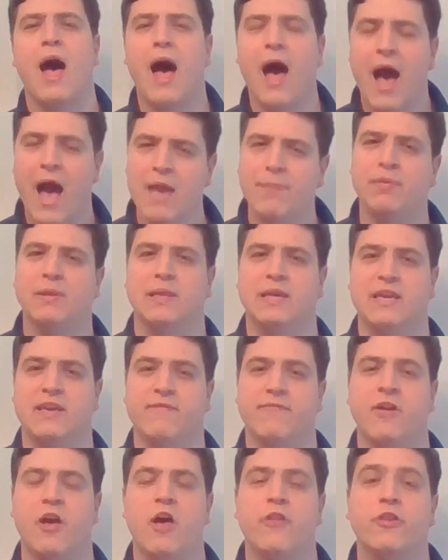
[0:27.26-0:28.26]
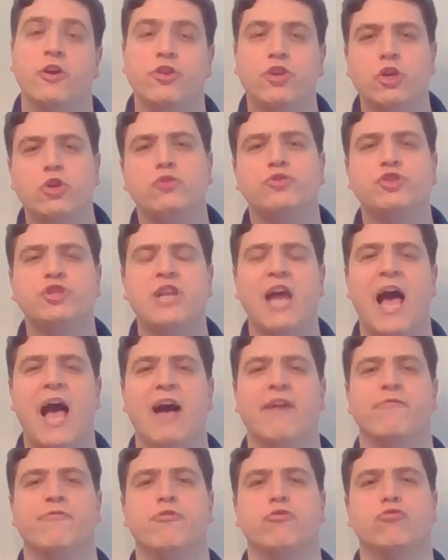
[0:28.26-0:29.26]
I believe that you should
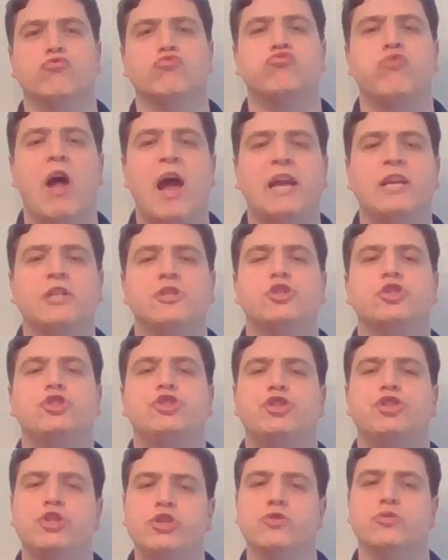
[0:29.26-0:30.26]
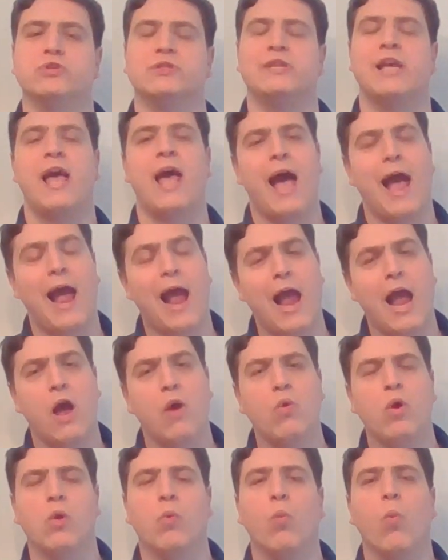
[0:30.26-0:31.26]
have the right to choose
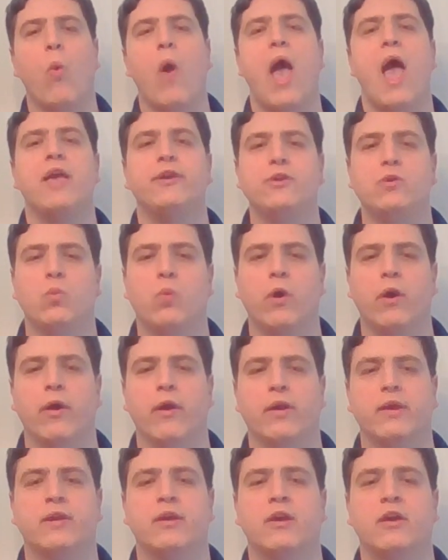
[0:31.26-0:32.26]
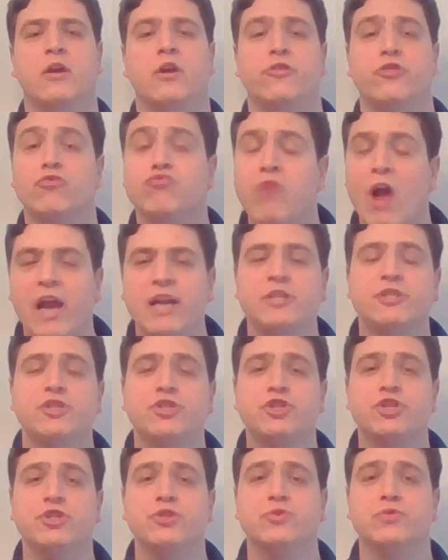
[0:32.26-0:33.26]
how and where you work. The right to
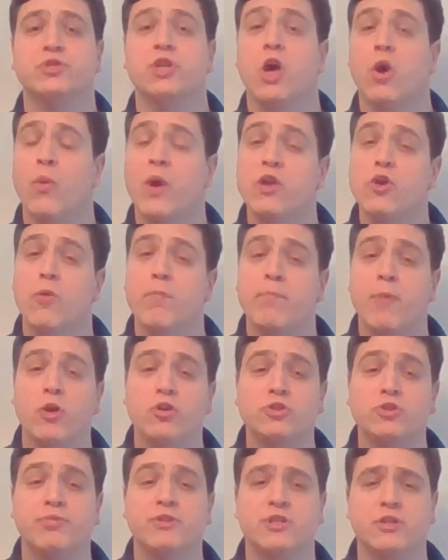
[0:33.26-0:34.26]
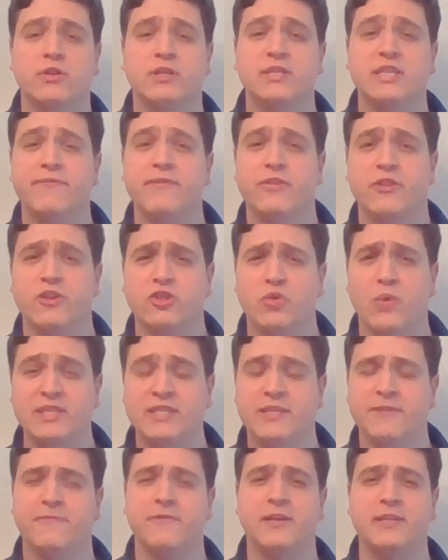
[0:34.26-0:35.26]
choose where you're most productive in the
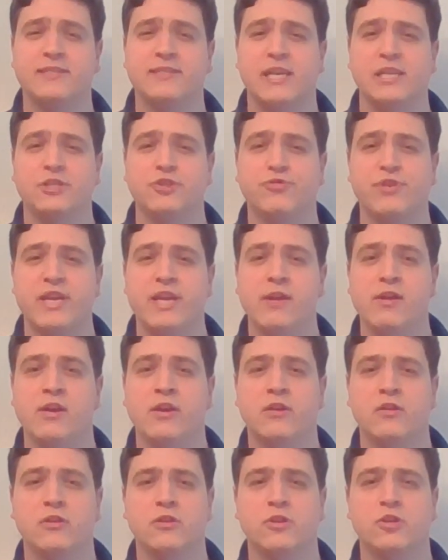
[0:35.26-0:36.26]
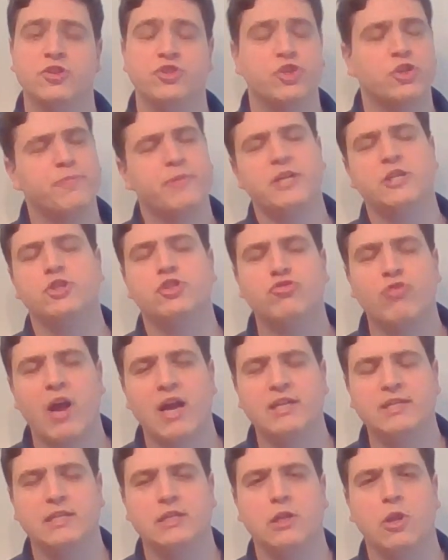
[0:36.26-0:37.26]
21st century should be
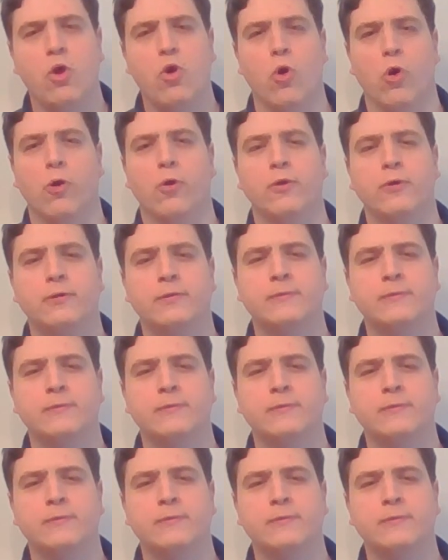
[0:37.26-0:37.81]
enshrined in law.